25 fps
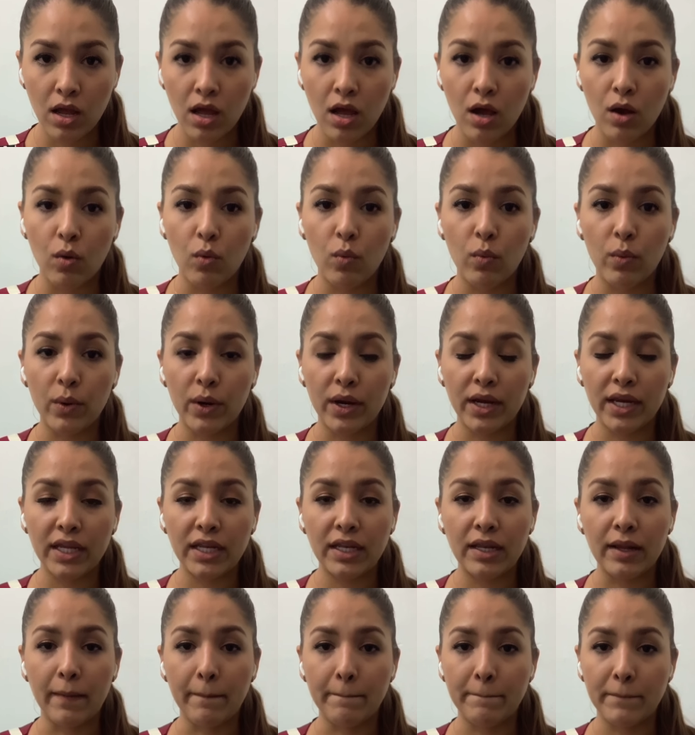with
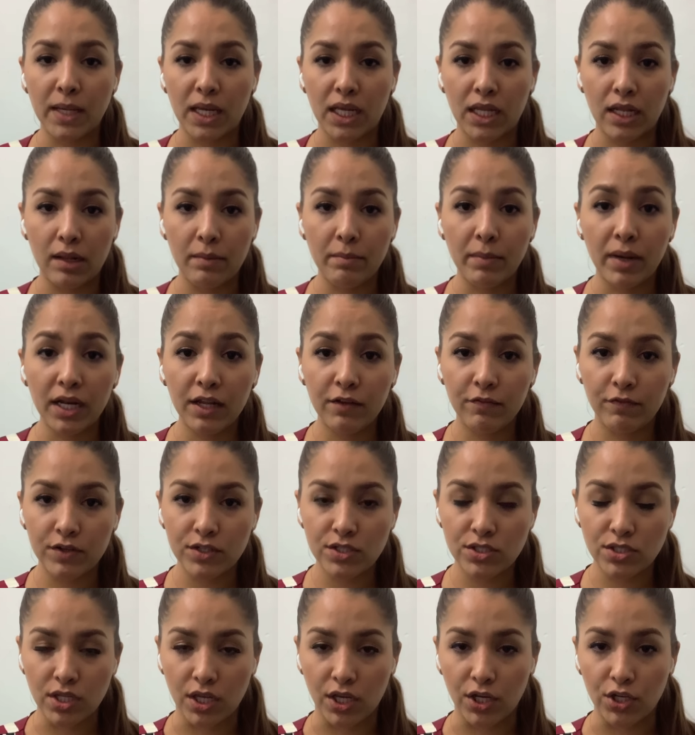many
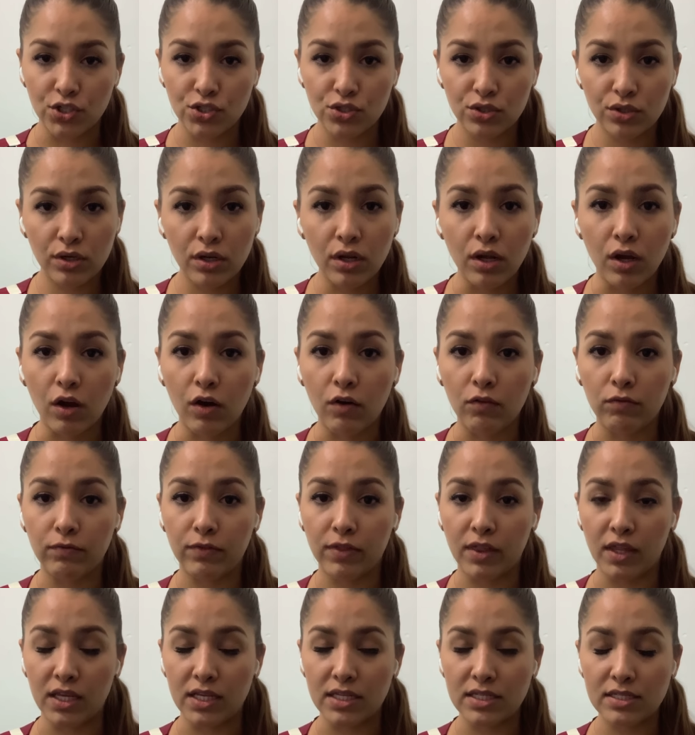manifestations of
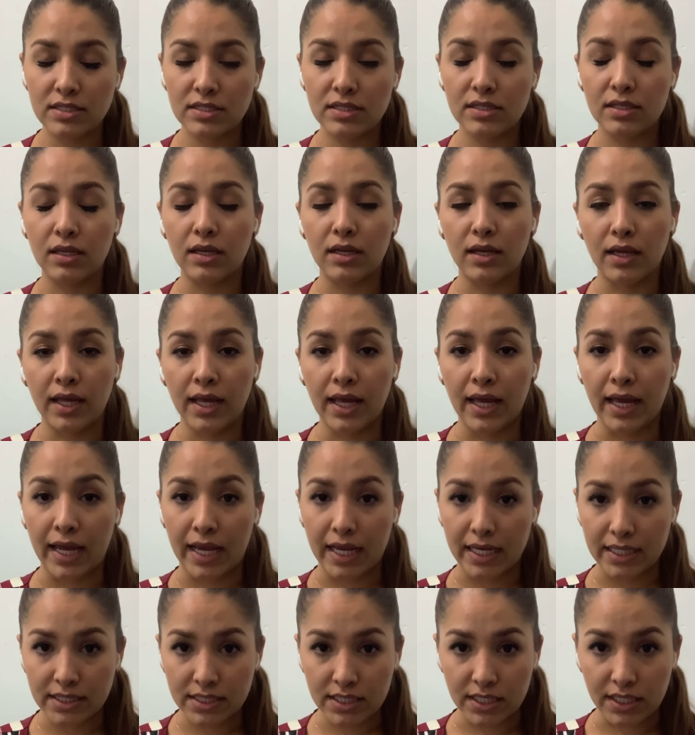this
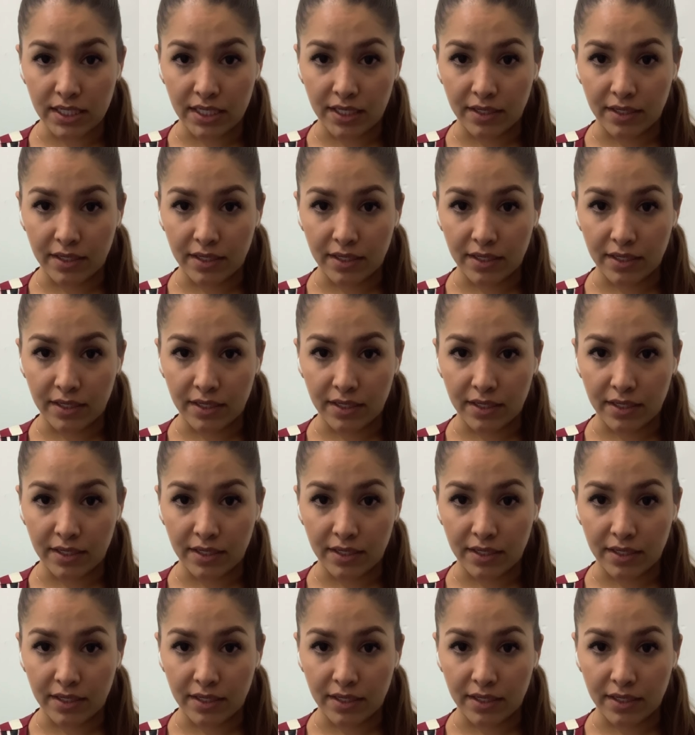entity.